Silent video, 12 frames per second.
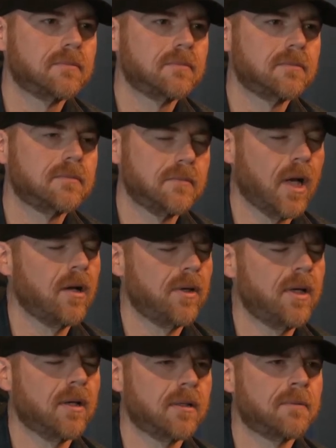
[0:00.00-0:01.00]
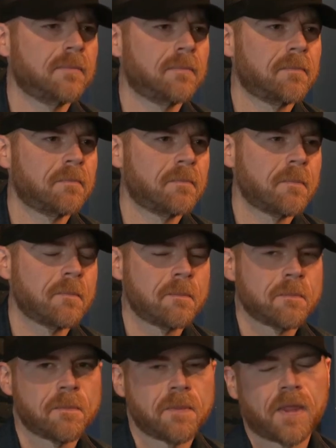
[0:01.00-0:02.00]
but oh yeah, Chris killed it.
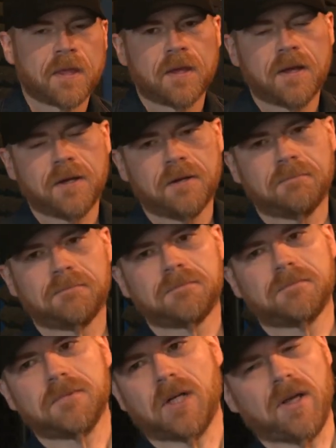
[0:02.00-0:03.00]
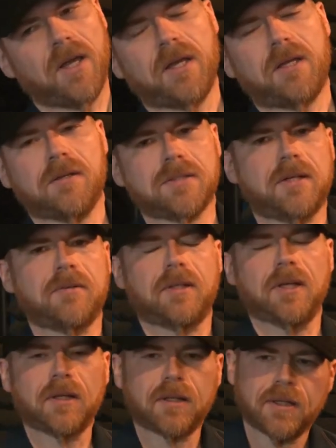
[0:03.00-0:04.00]
Um, oh yeah, he kills
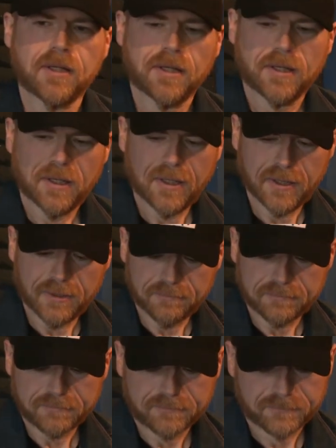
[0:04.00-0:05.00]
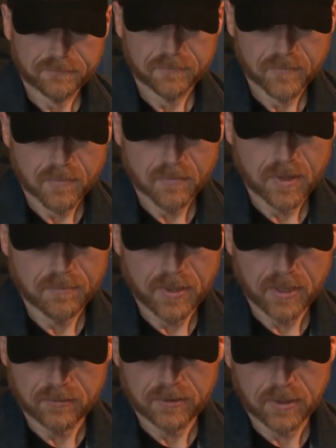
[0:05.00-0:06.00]
everything. Um,
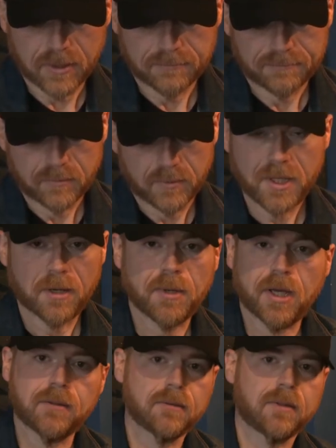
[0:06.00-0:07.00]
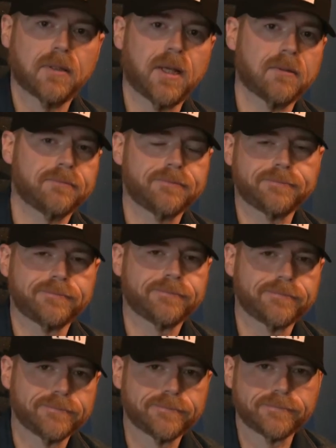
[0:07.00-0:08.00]
but uh, well, yeah, man, that
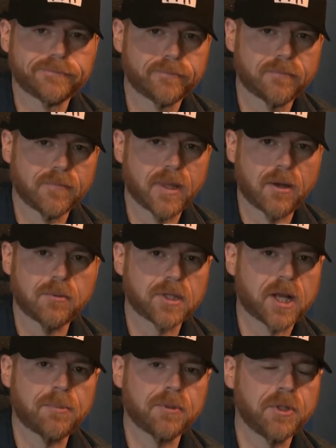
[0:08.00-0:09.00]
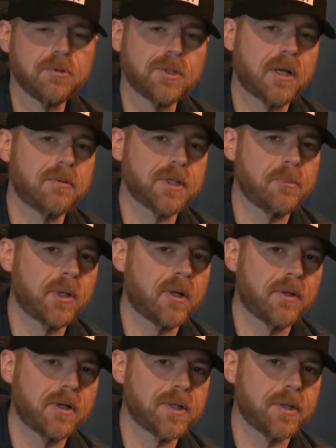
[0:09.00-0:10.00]
there was a couple new songs I put
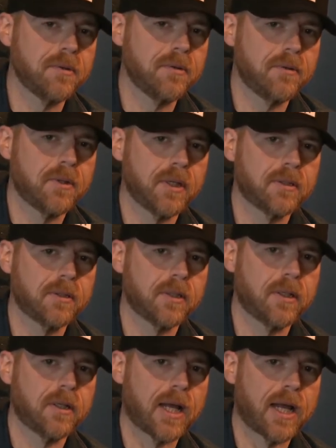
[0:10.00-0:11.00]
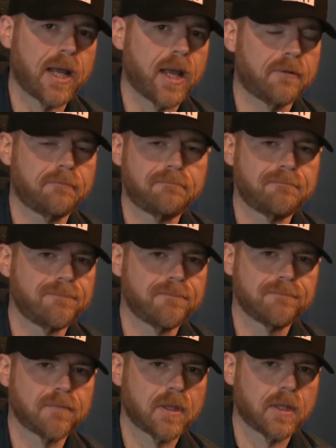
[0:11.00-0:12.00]
on there too that uh, I'd had
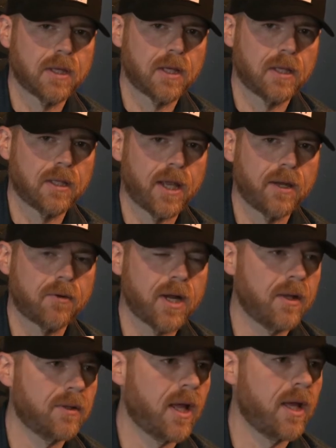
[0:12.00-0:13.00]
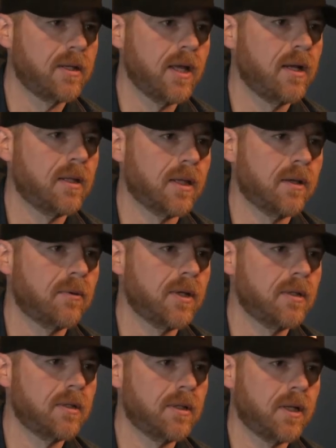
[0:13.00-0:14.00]
uh, laying around that I hadn't done anything
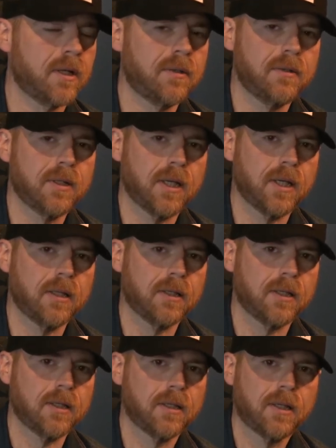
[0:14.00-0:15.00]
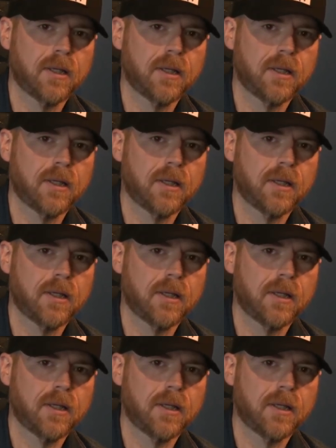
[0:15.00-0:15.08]
with, you know, and uh,